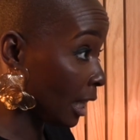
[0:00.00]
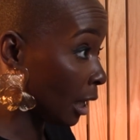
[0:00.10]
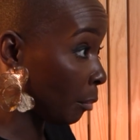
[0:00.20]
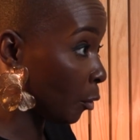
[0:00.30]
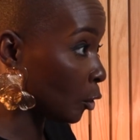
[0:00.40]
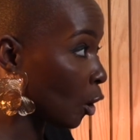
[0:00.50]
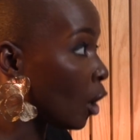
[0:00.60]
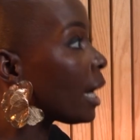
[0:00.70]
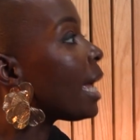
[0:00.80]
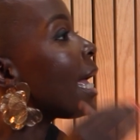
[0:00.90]
that they put
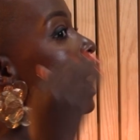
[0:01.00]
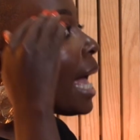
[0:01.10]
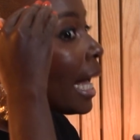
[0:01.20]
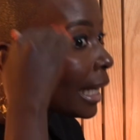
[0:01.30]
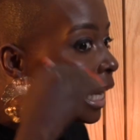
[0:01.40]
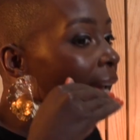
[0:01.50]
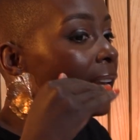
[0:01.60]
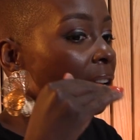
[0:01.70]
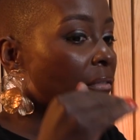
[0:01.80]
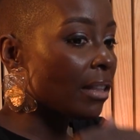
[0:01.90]
on,
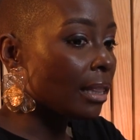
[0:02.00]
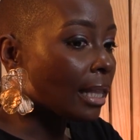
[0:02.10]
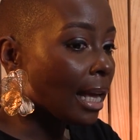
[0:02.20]
again, even